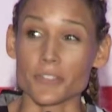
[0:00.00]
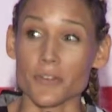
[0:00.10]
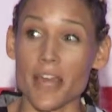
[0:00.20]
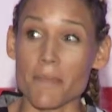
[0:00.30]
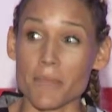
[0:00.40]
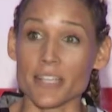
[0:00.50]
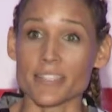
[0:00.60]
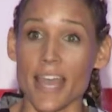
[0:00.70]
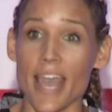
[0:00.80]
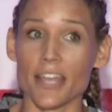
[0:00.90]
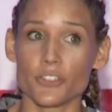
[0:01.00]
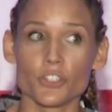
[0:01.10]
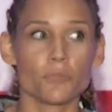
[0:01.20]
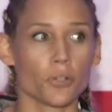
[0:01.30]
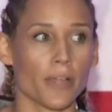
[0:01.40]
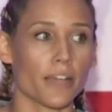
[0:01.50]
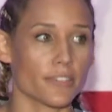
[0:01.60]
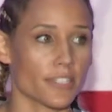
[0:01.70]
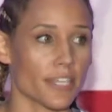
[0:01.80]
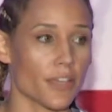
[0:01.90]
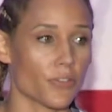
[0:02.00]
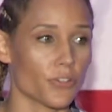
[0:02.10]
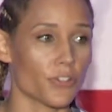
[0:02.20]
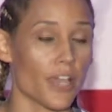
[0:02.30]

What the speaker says: So that means I had 2 more rounds to get through.